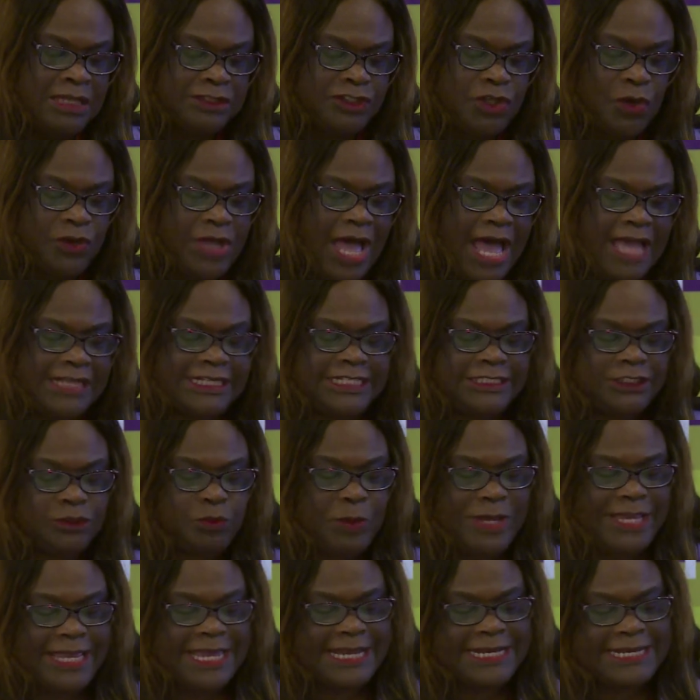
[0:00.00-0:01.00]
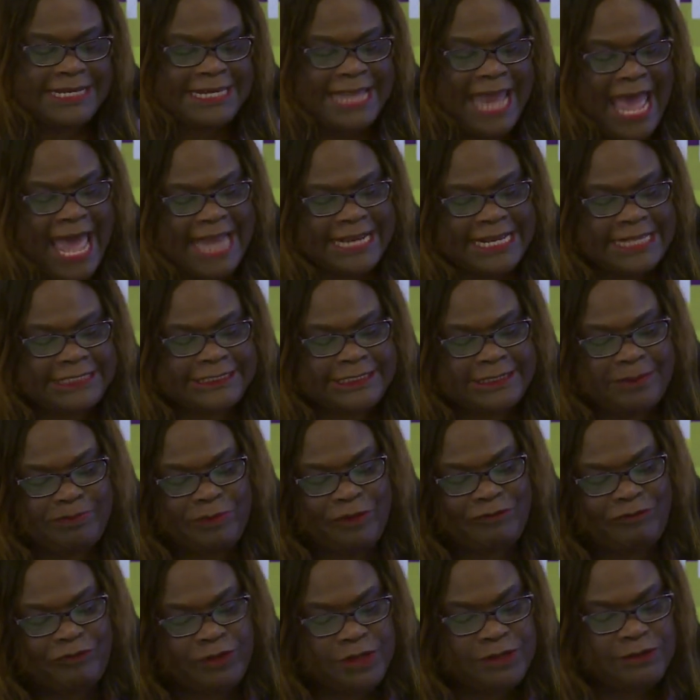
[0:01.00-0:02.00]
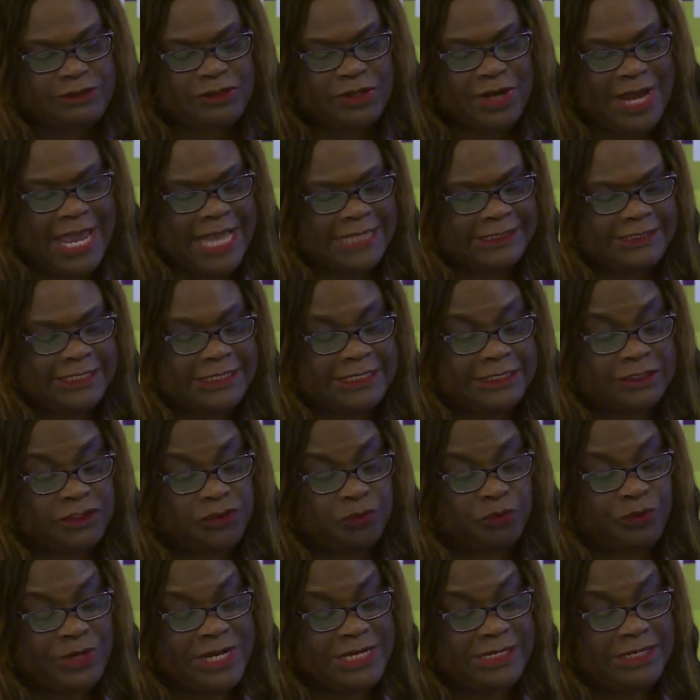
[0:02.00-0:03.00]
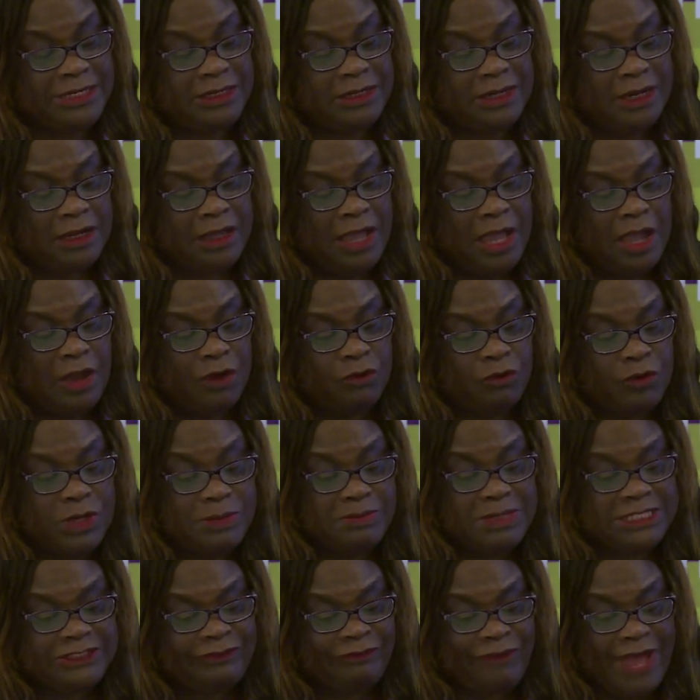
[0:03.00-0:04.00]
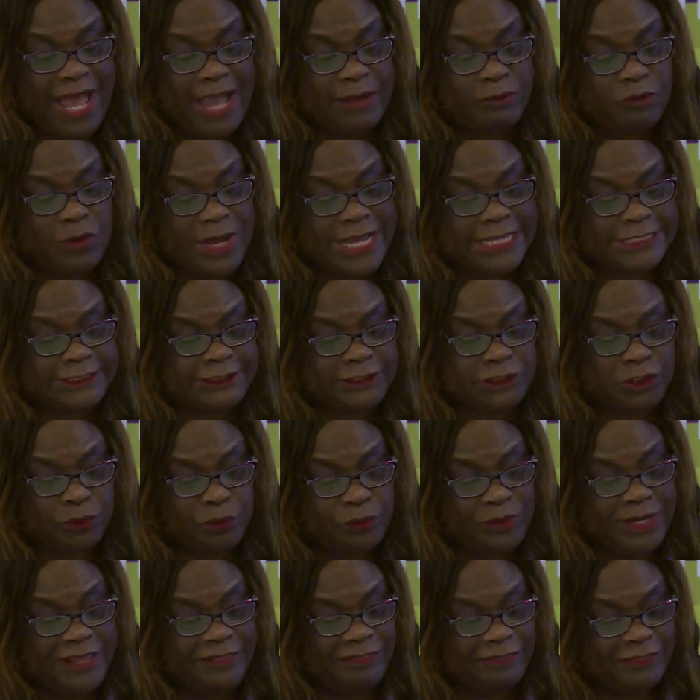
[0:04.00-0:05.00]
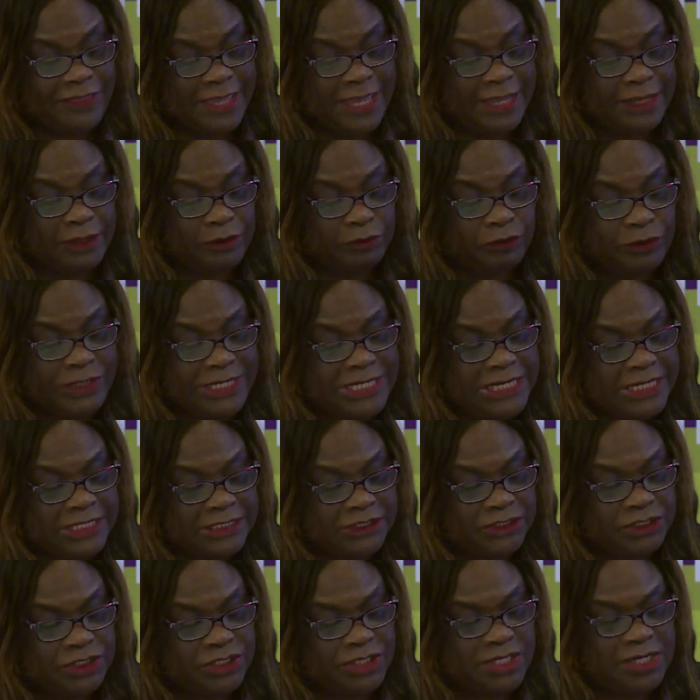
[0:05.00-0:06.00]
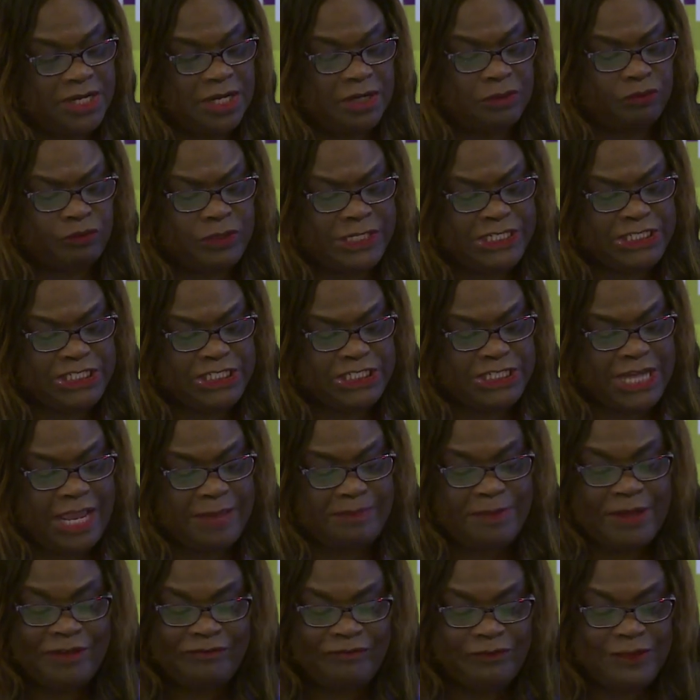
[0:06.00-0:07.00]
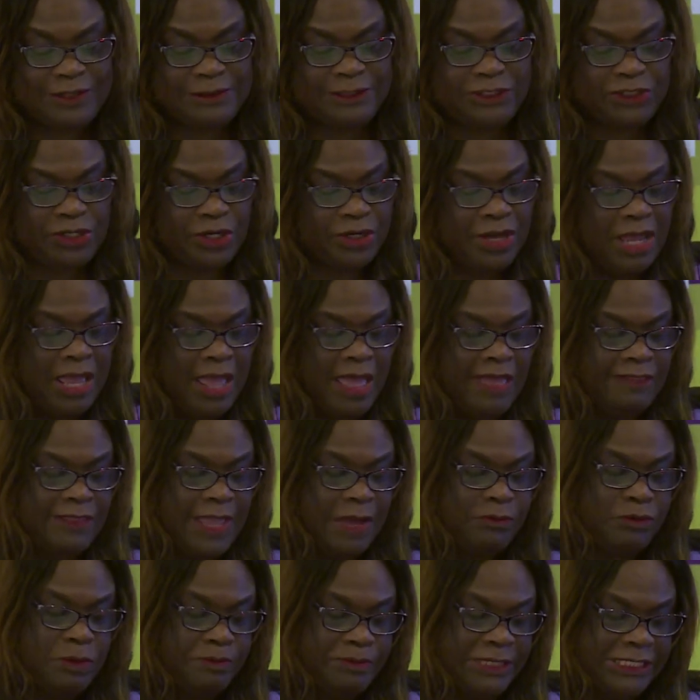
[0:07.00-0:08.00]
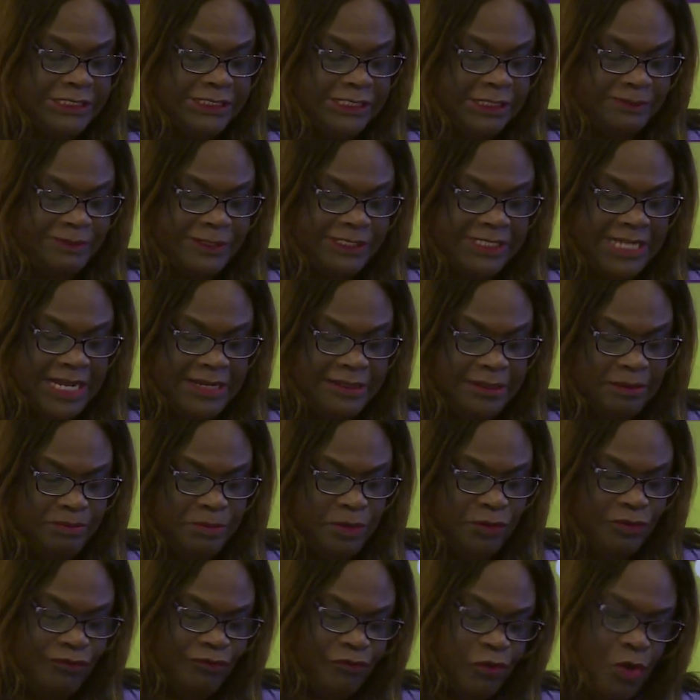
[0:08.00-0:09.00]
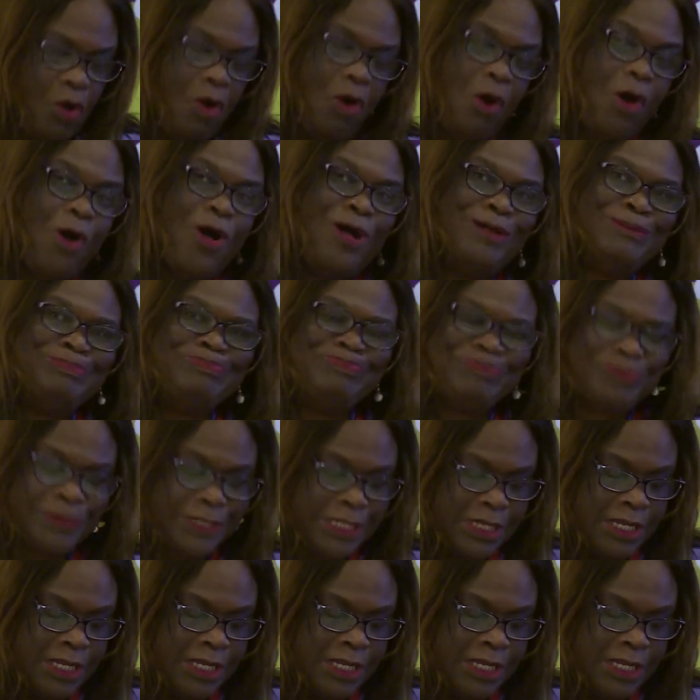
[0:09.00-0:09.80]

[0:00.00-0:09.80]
So colleagues, we cannot accept the future as it is written. We must find ways to rethink, re-engineer, reshape a future that will be sustainable for all.